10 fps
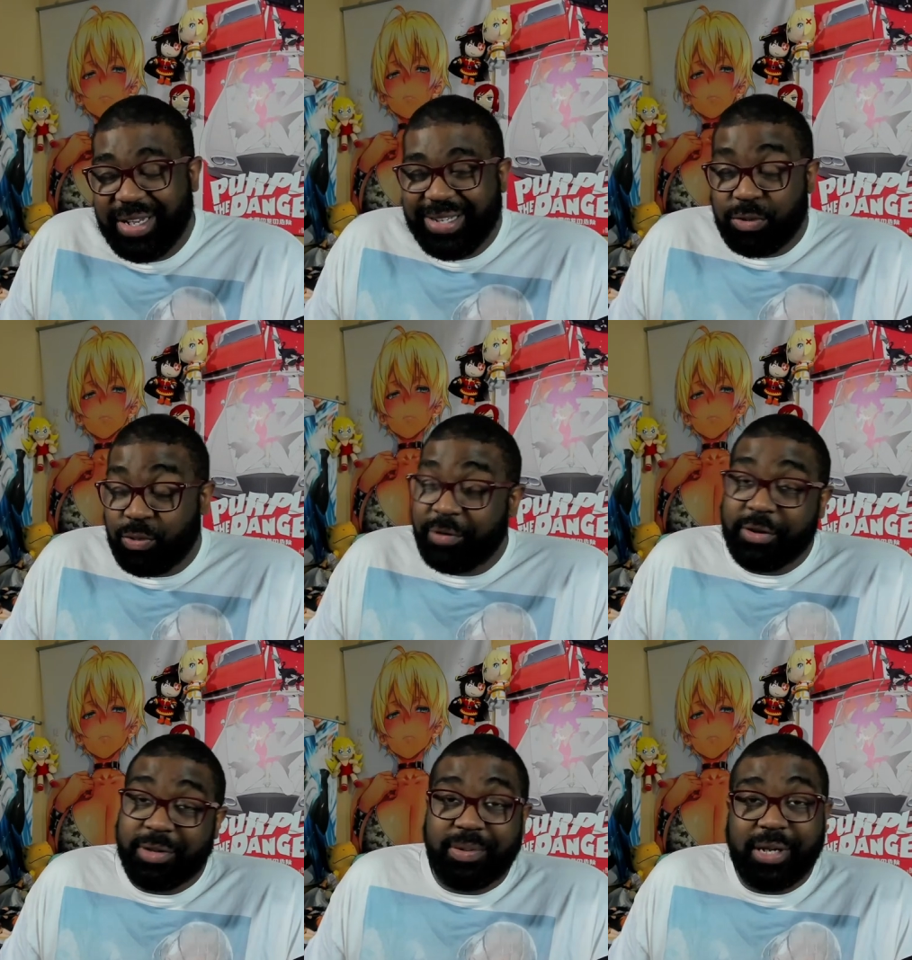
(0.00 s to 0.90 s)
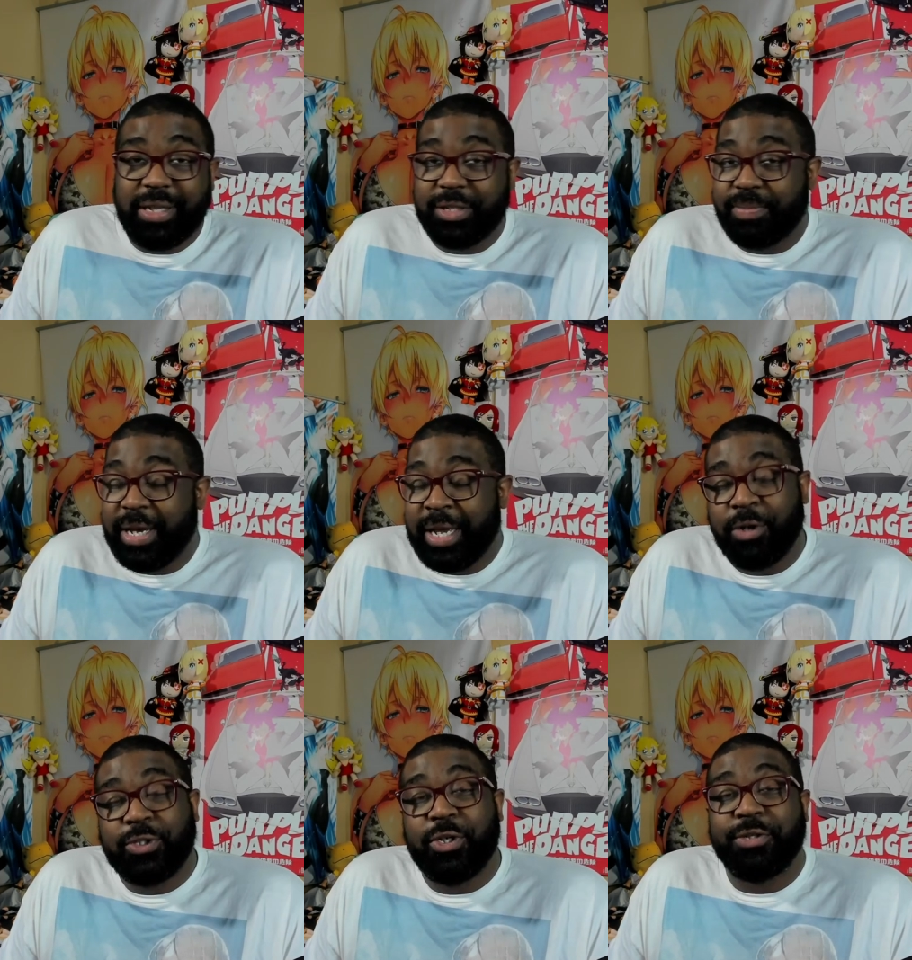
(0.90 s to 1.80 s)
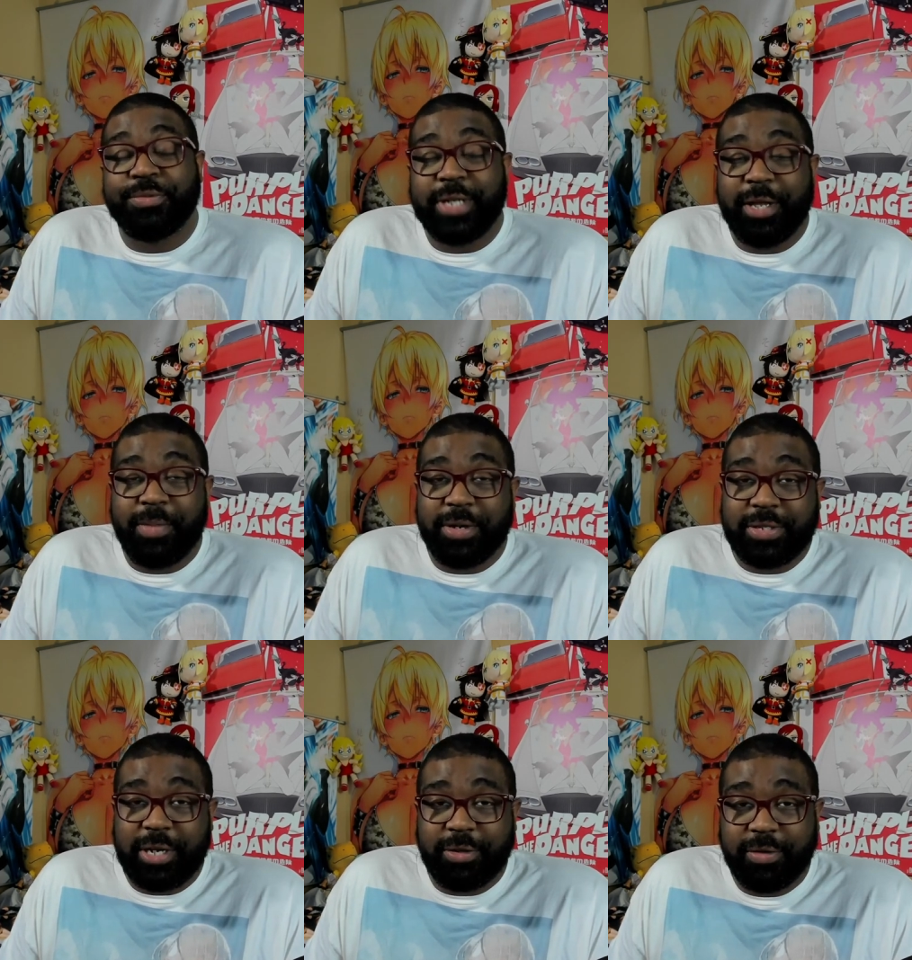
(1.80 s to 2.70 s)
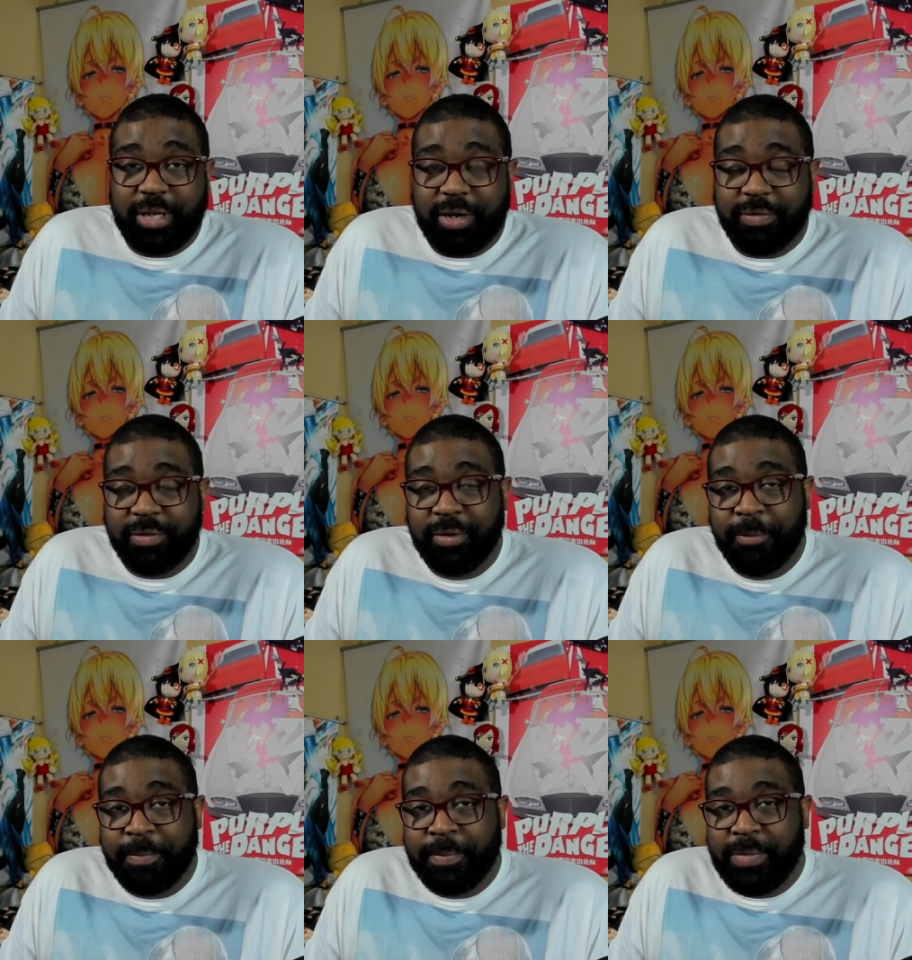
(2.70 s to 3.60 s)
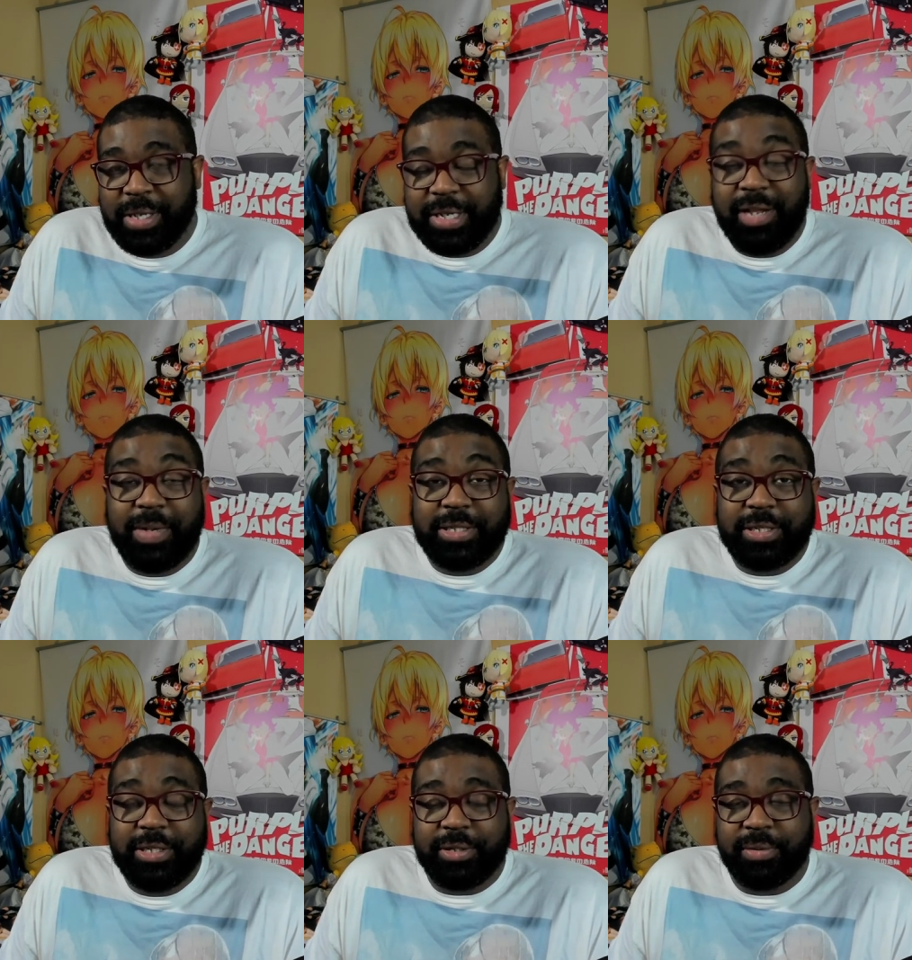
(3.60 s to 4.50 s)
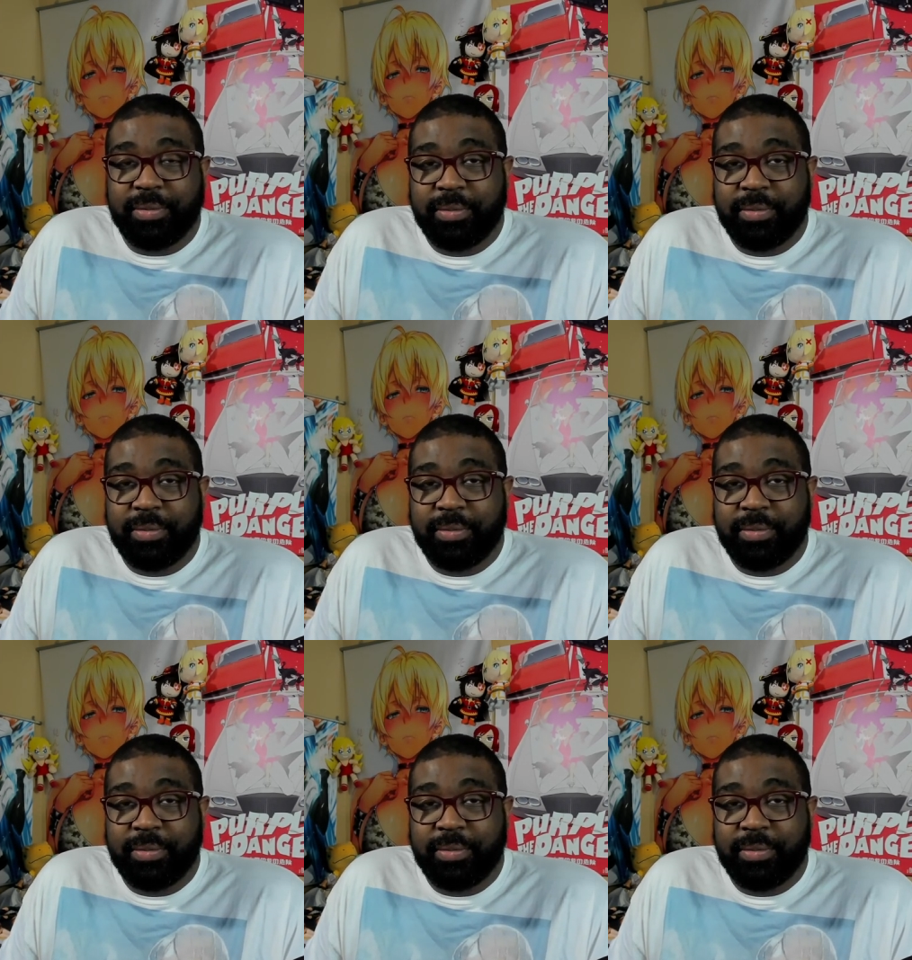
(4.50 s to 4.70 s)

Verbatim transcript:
Speaker 1: It's one for the playlist, man. Go show them some TaylorMade Otaku love. Tell them I sent you.